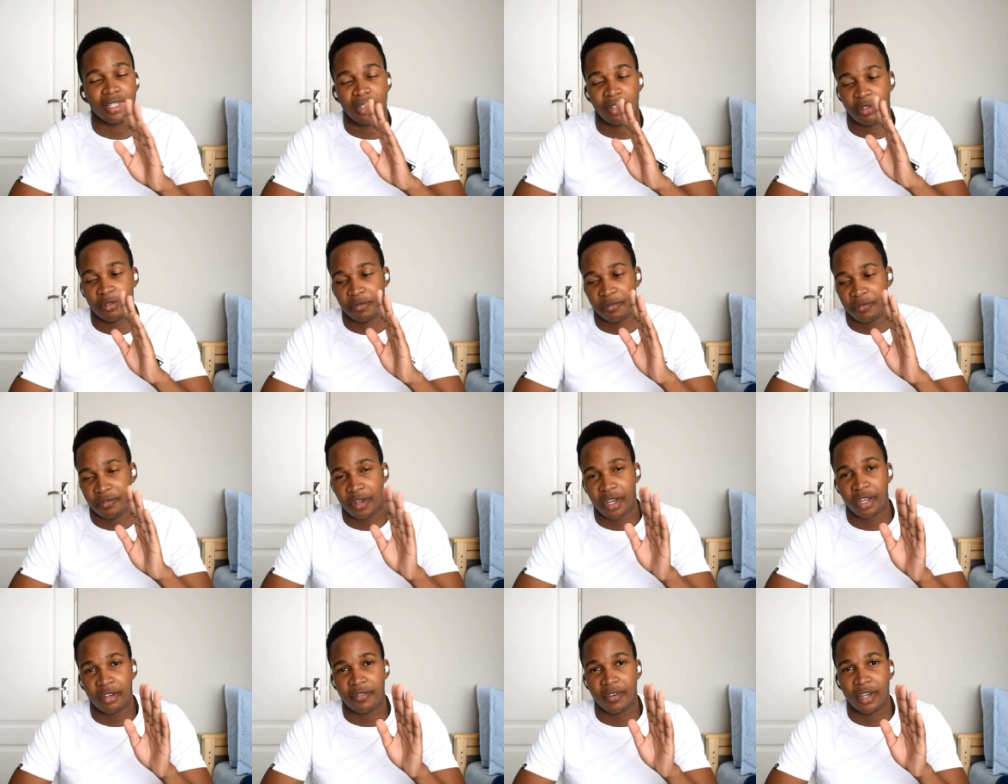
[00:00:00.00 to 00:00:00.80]
They look
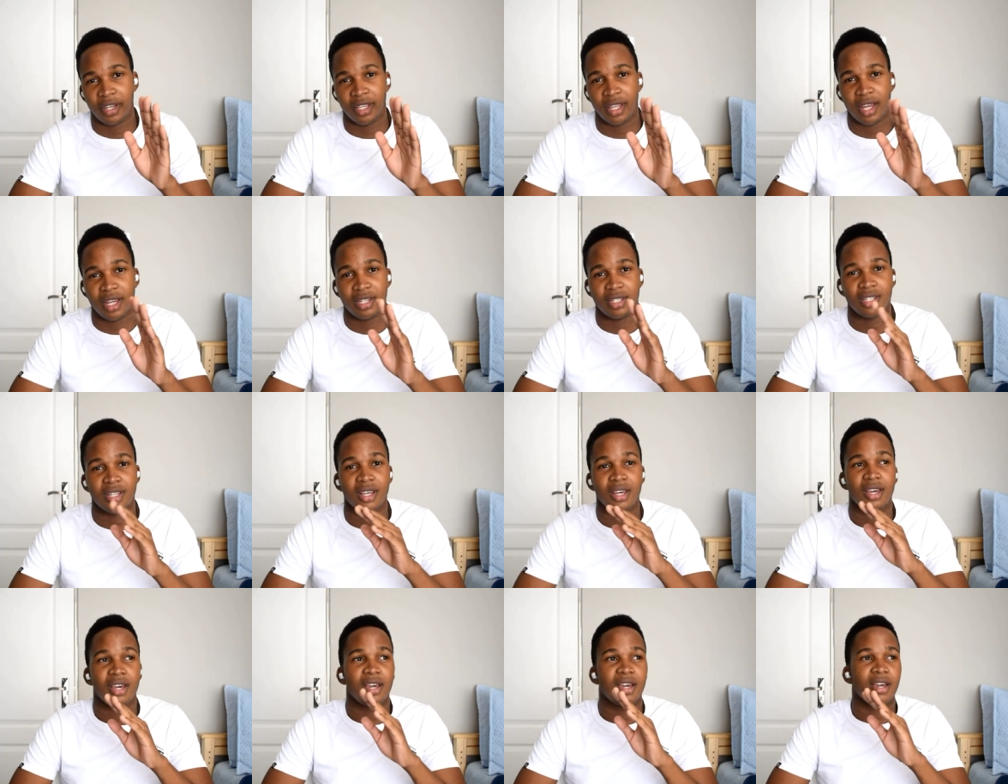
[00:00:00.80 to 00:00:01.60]
very very nice.
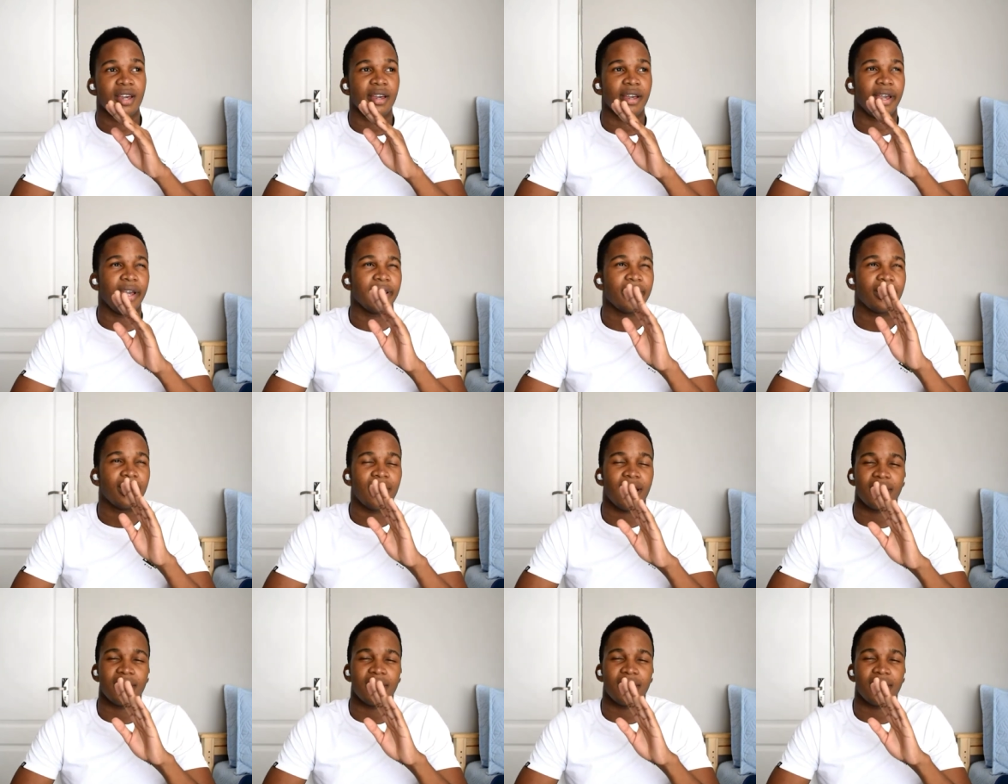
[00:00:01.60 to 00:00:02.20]
Right?